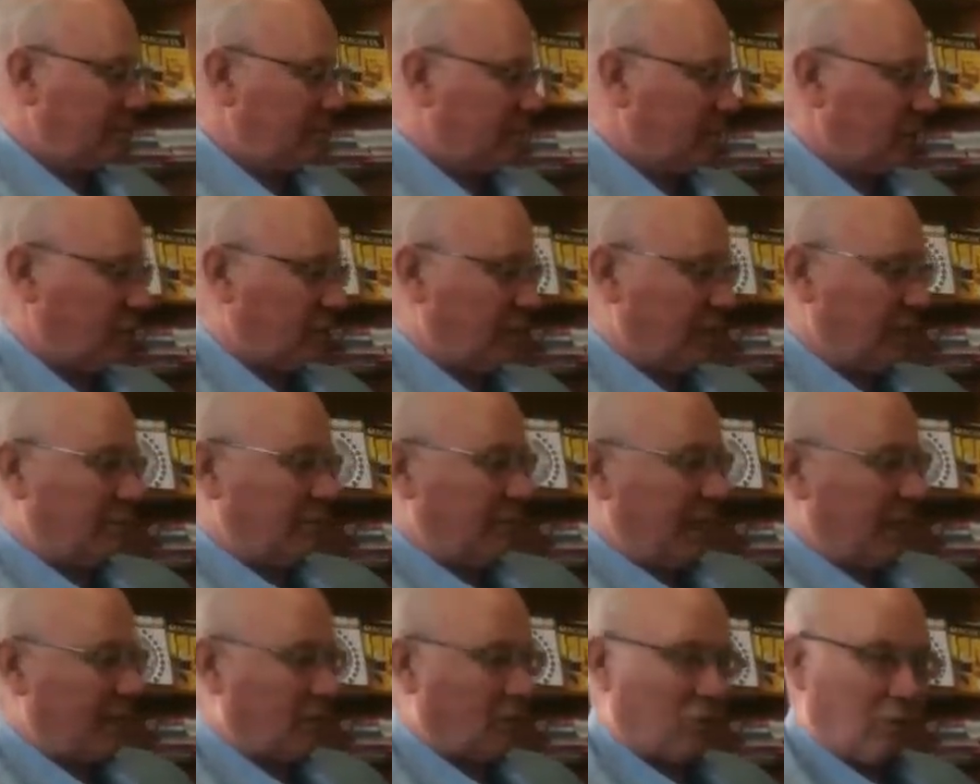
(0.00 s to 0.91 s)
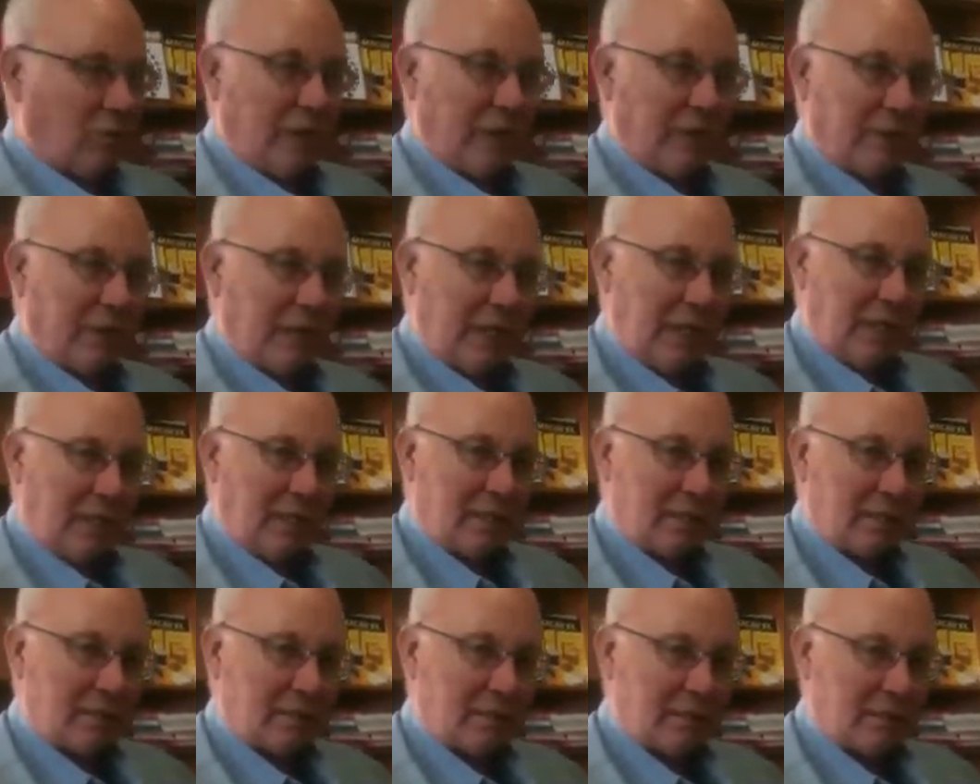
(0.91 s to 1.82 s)
So it doesn't matter where it
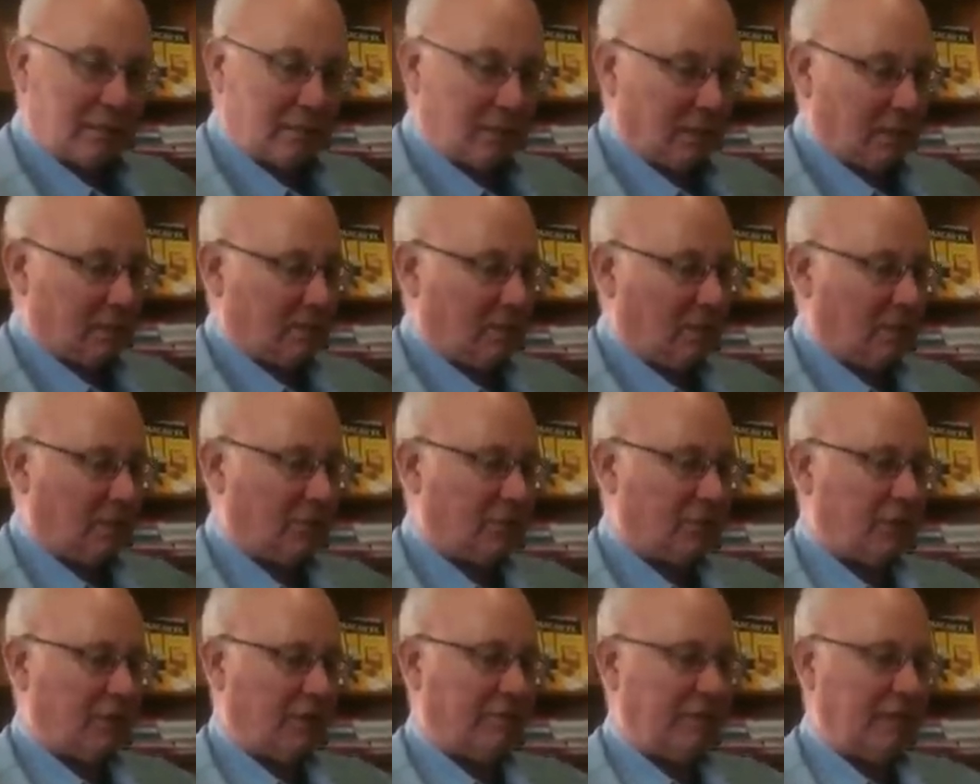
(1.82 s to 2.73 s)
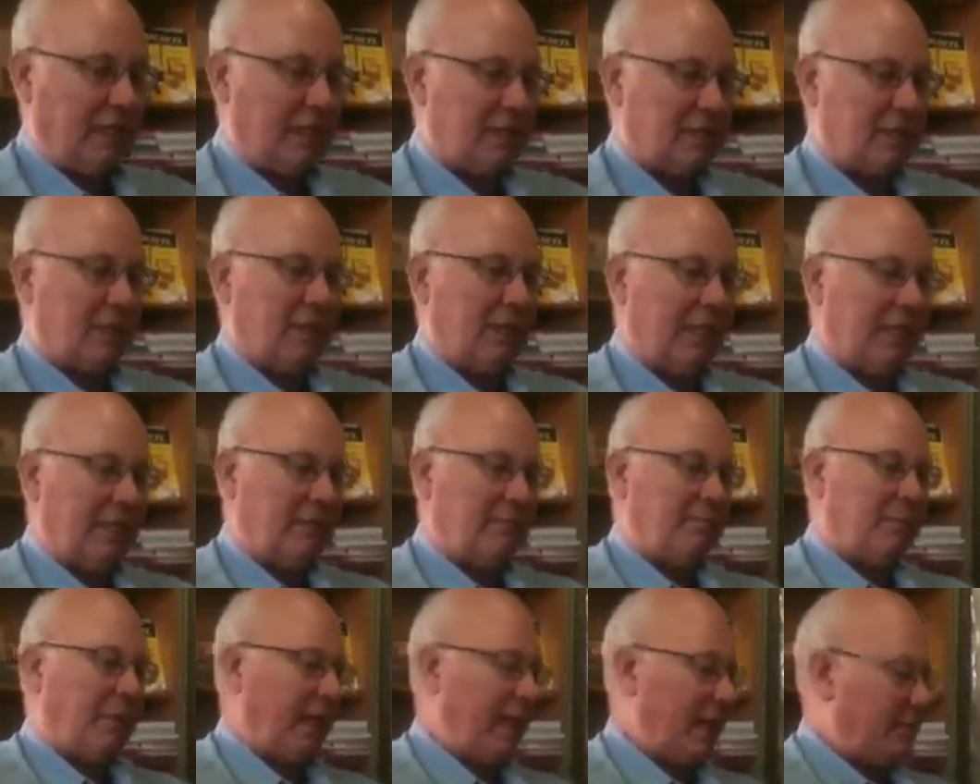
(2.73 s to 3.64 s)
is, as long as you have an insulated
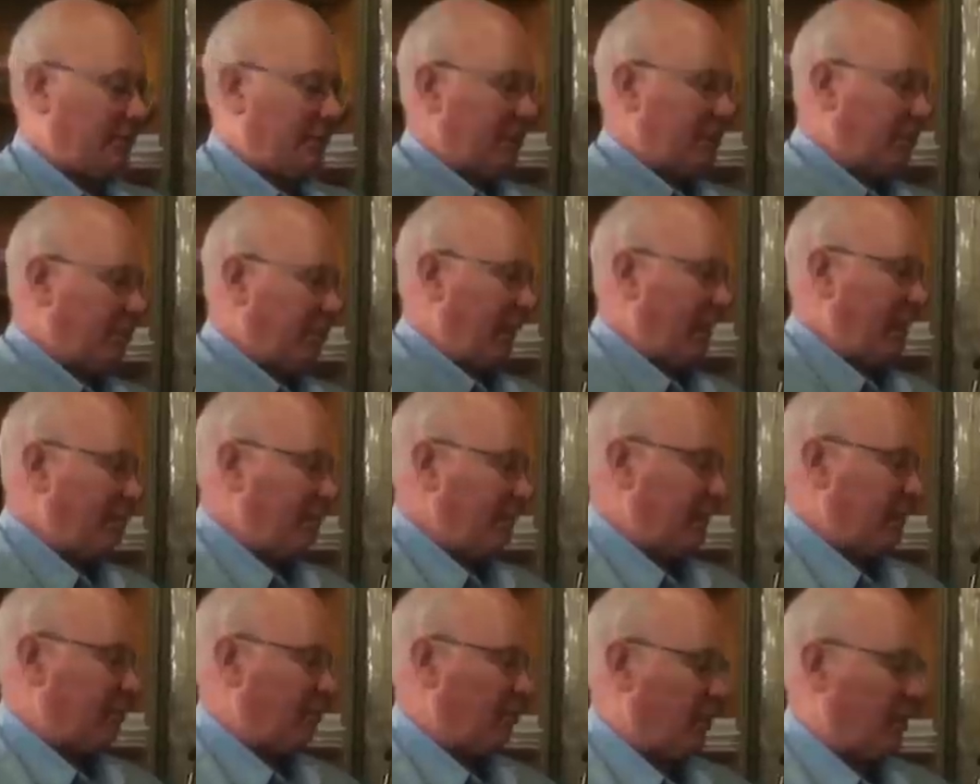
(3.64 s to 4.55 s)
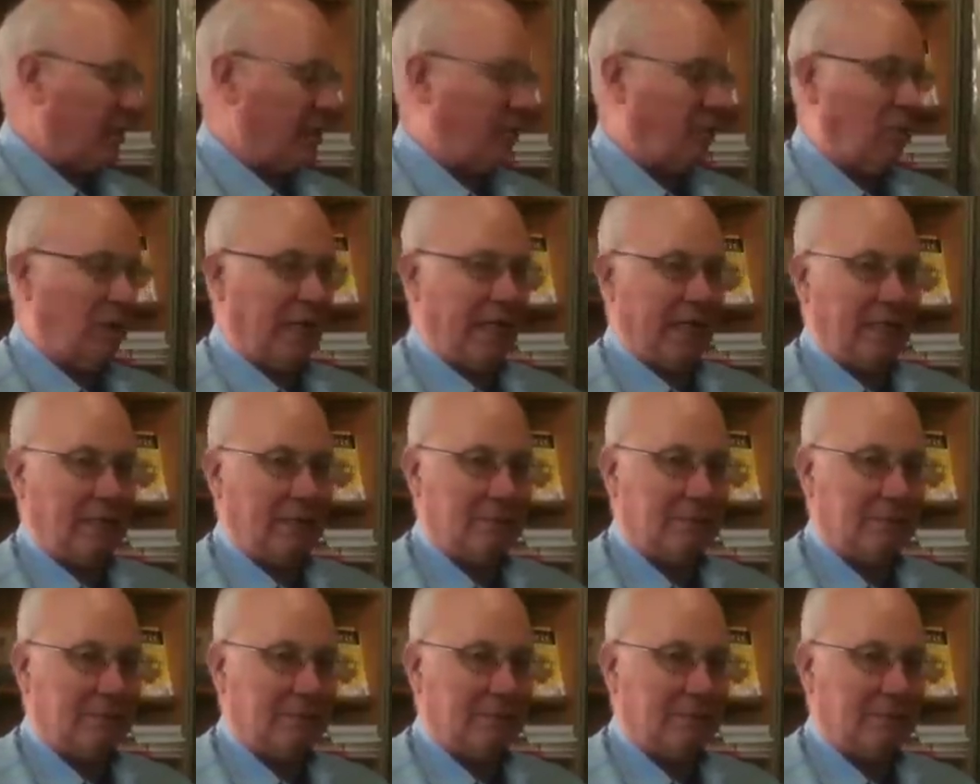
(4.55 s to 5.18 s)
pipe to pipe it where you want